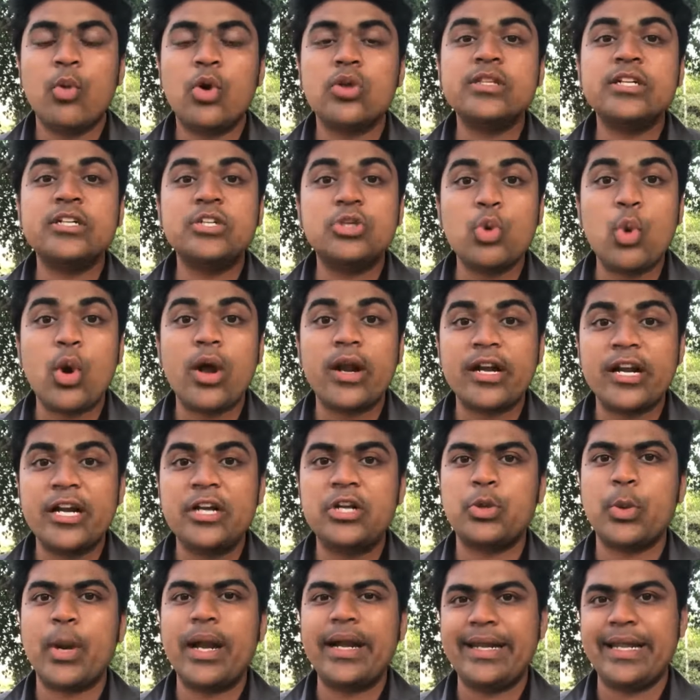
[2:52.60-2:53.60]
more than
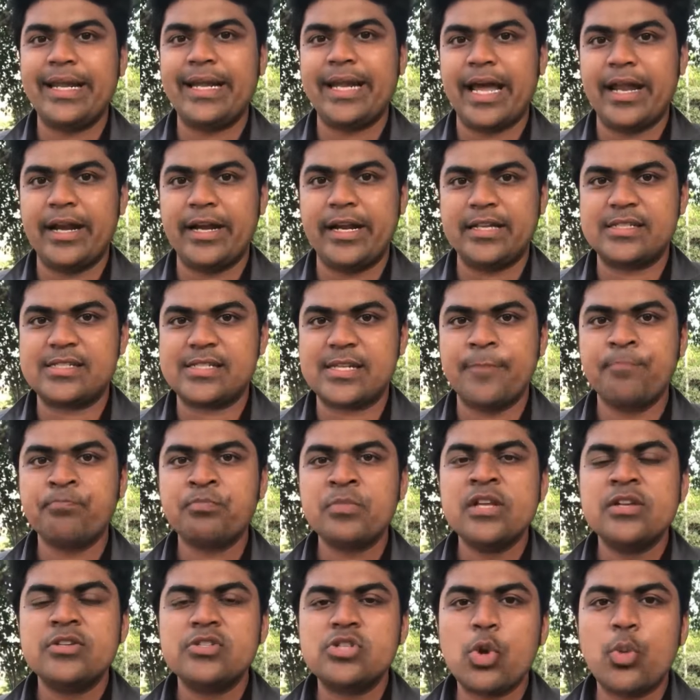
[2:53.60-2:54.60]
220 candidates.
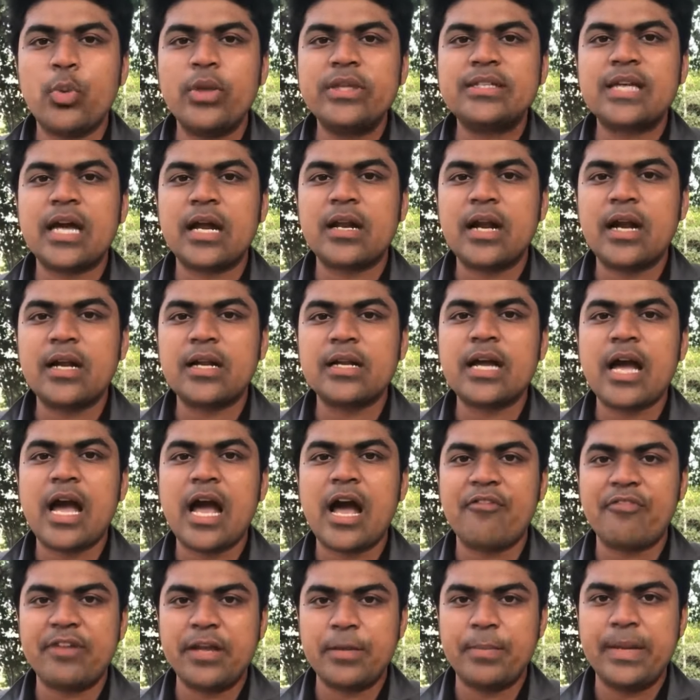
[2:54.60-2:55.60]
So, with Karnataka
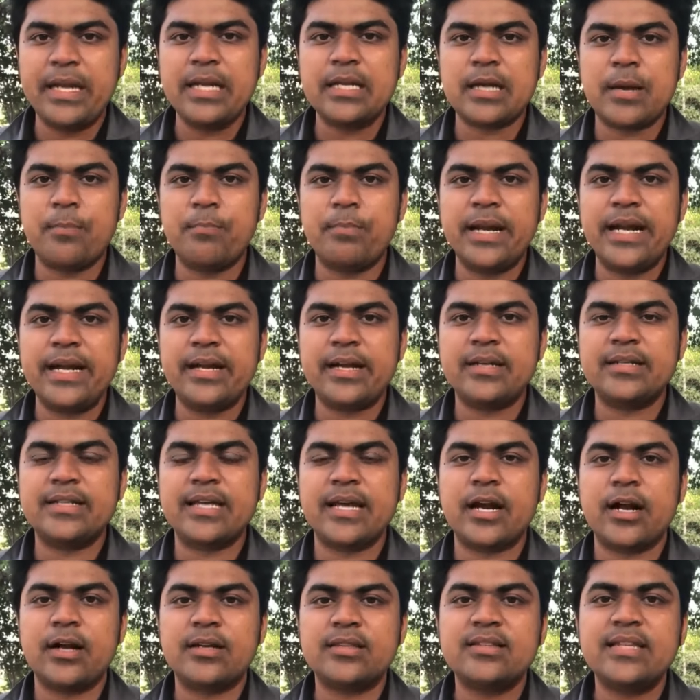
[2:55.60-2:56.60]
having been completed,
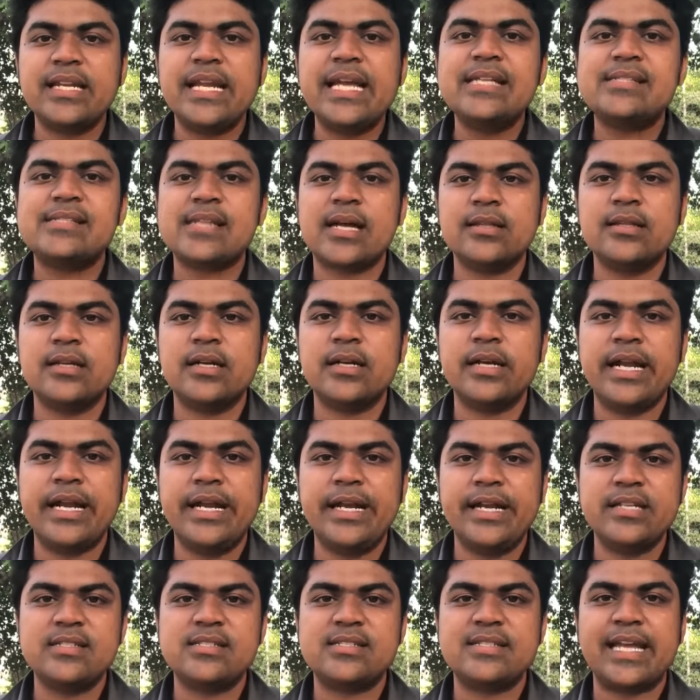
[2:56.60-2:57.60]
there are three southern
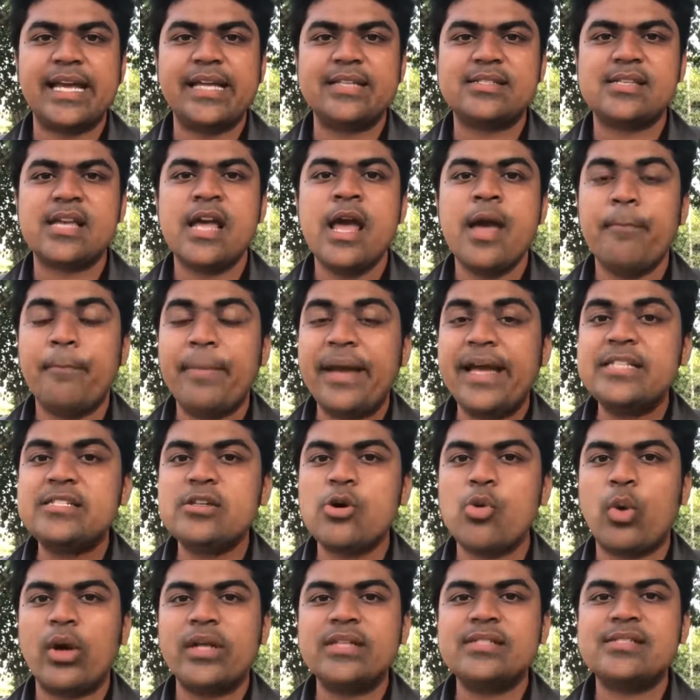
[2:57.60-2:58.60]
Indian states,
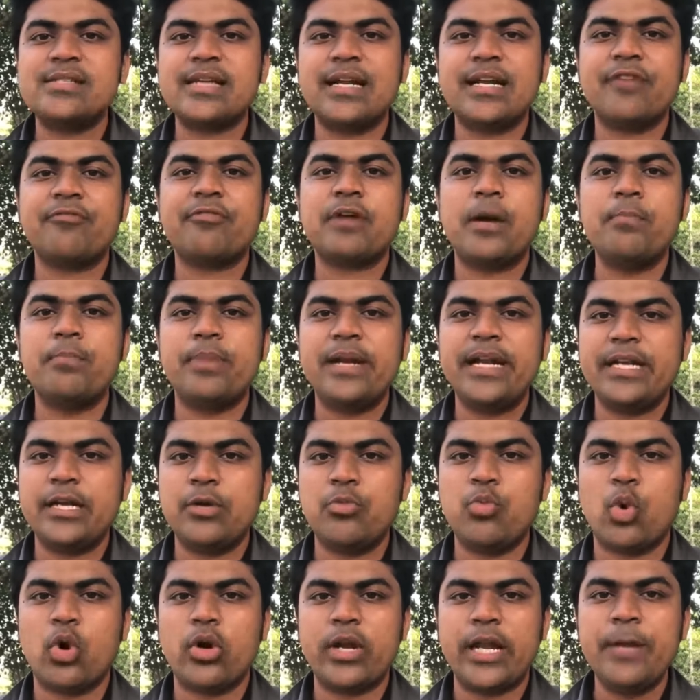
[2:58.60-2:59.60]
major ones that have
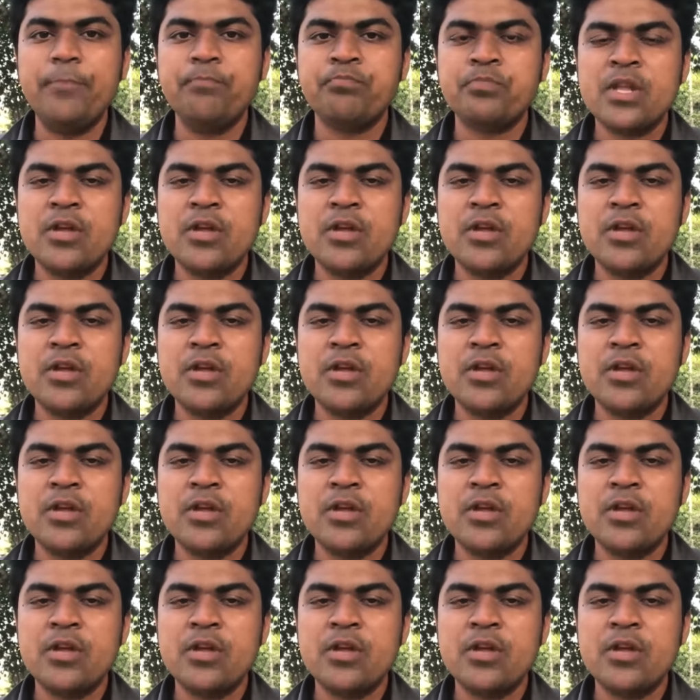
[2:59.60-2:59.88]
completed voting.